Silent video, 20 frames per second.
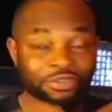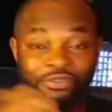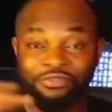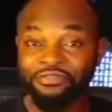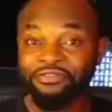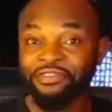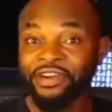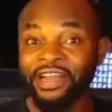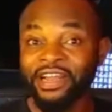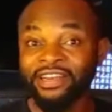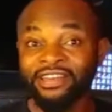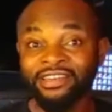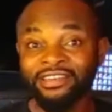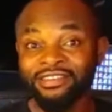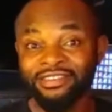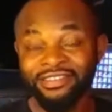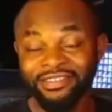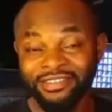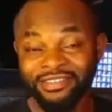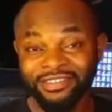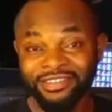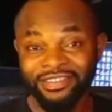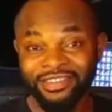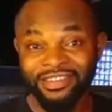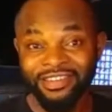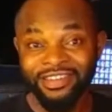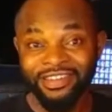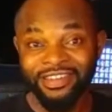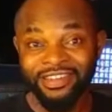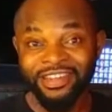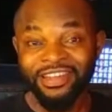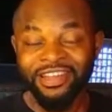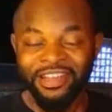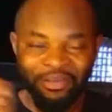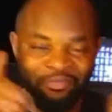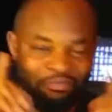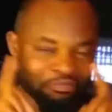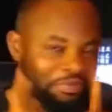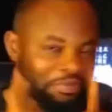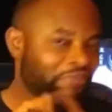your friend.
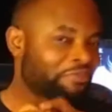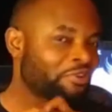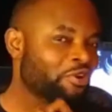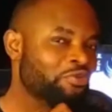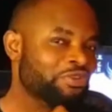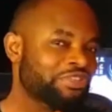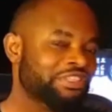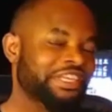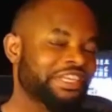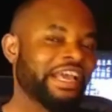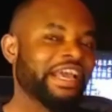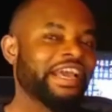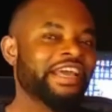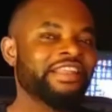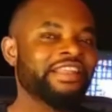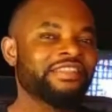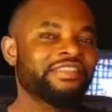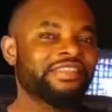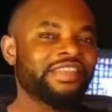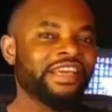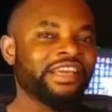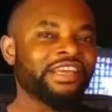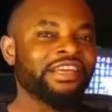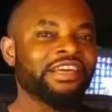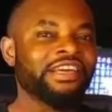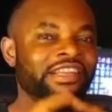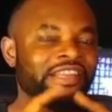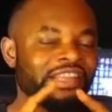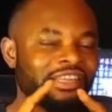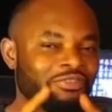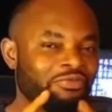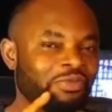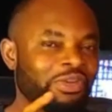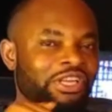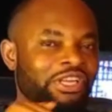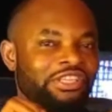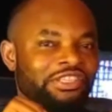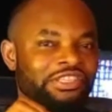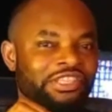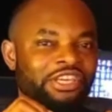Before we say anything, let's
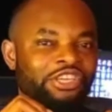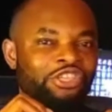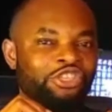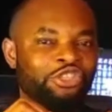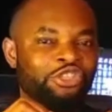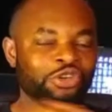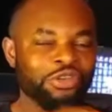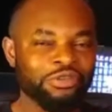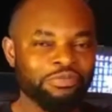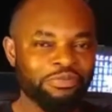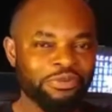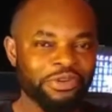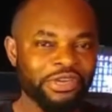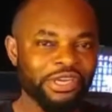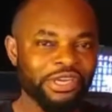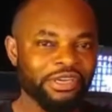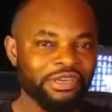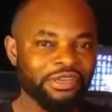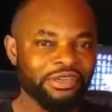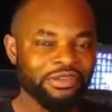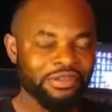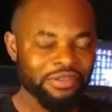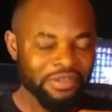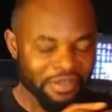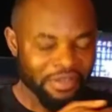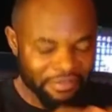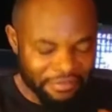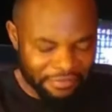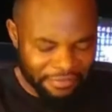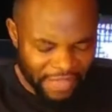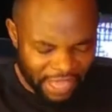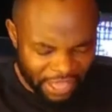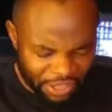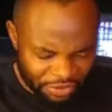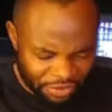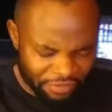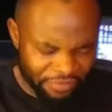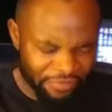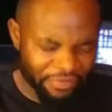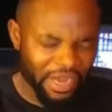quickly say a short prayer.
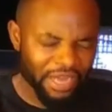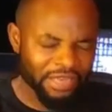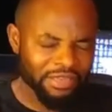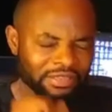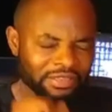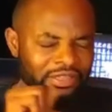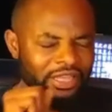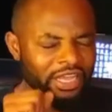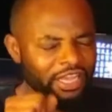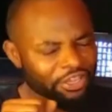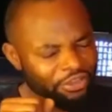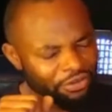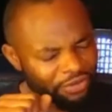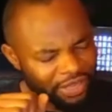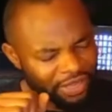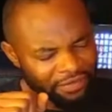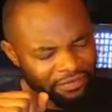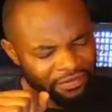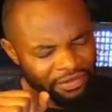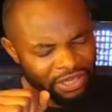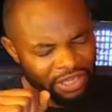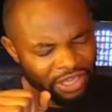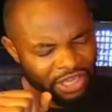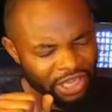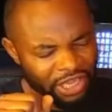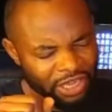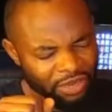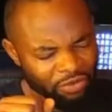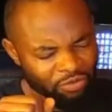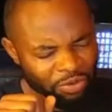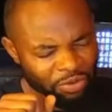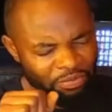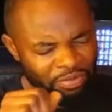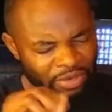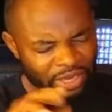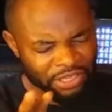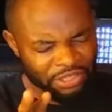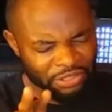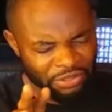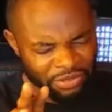Thank you, Father. Thank you, Heavenly King. We
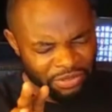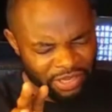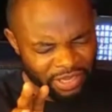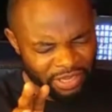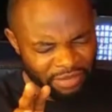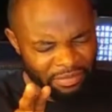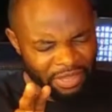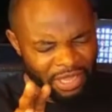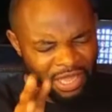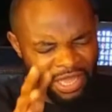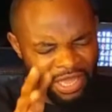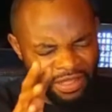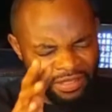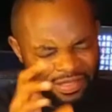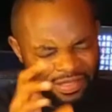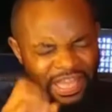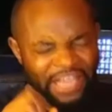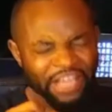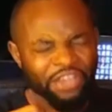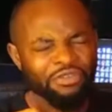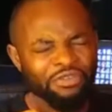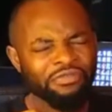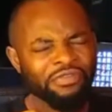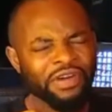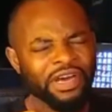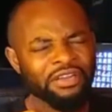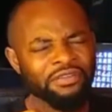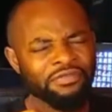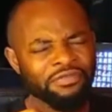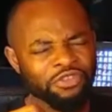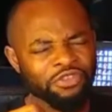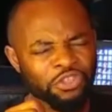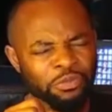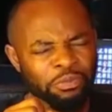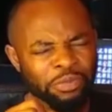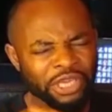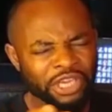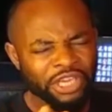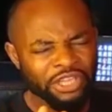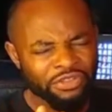bless your name. Thank you, Father, for
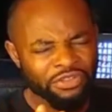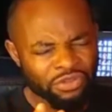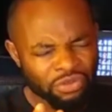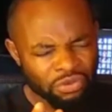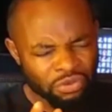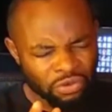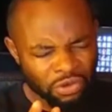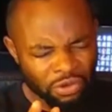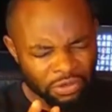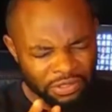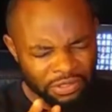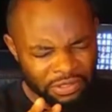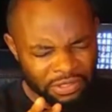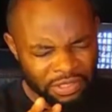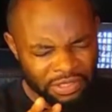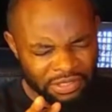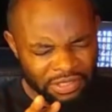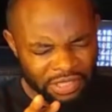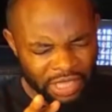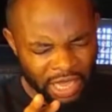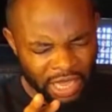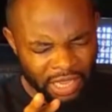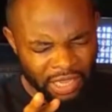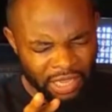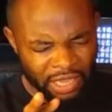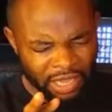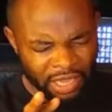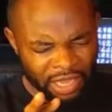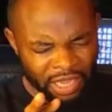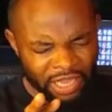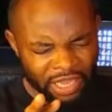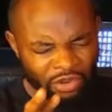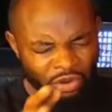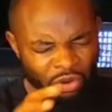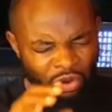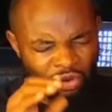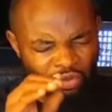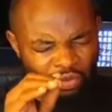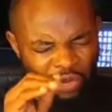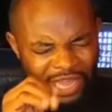speaking through us this day. And
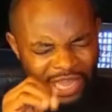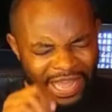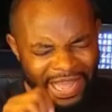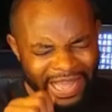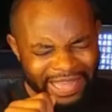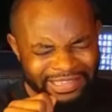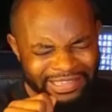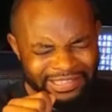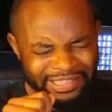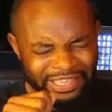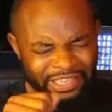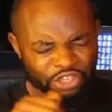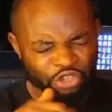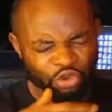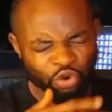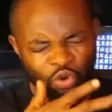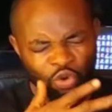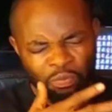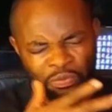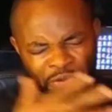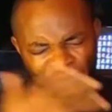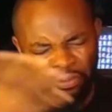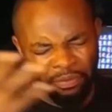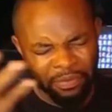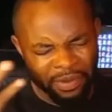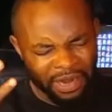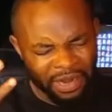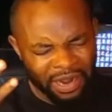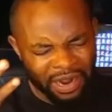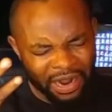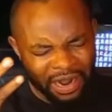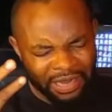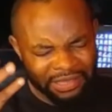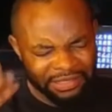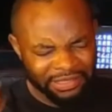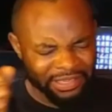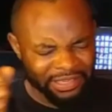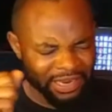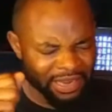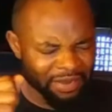Lord, we ask that you open up our
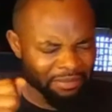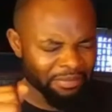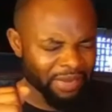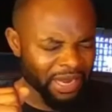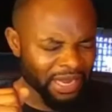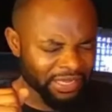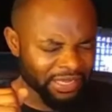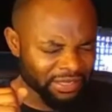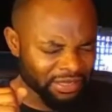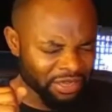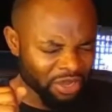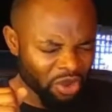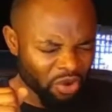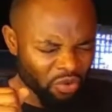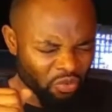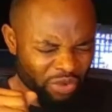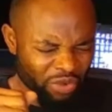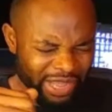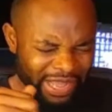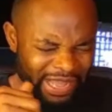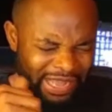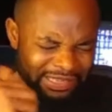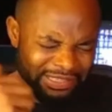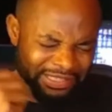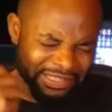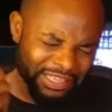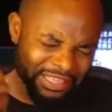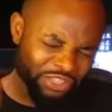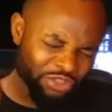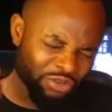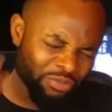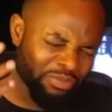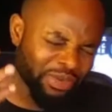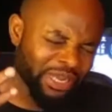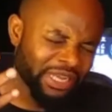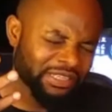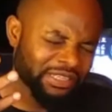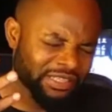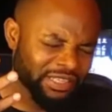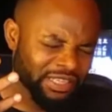hearts and our mind. We ask that your
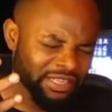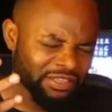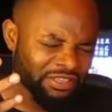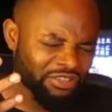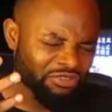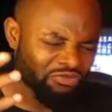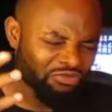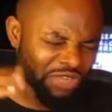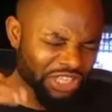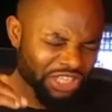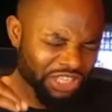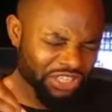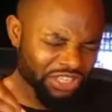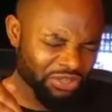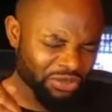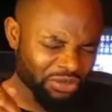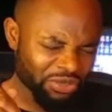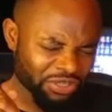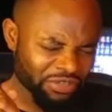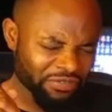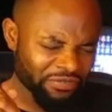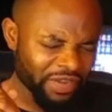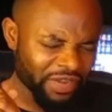blessings reaches us,